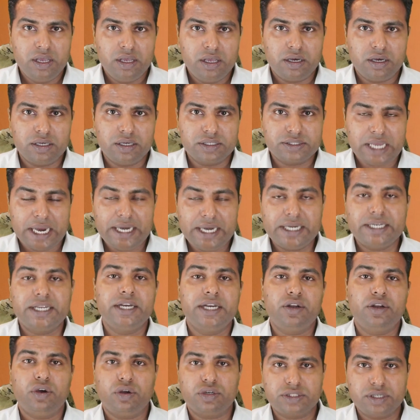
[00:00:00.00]

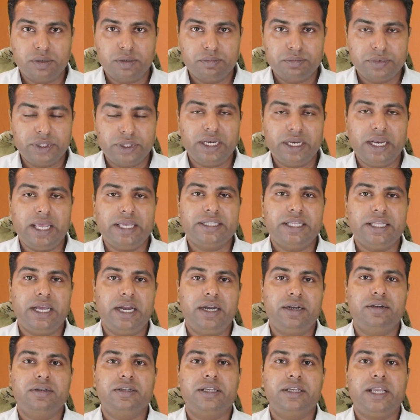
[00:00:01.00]
Sidekit or something like
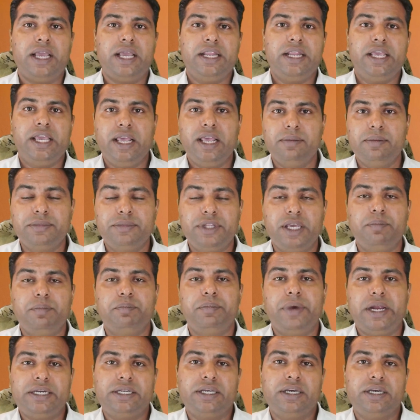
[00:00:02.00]
that can help them
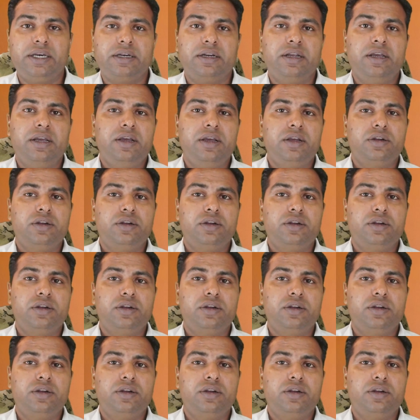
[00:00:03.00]
better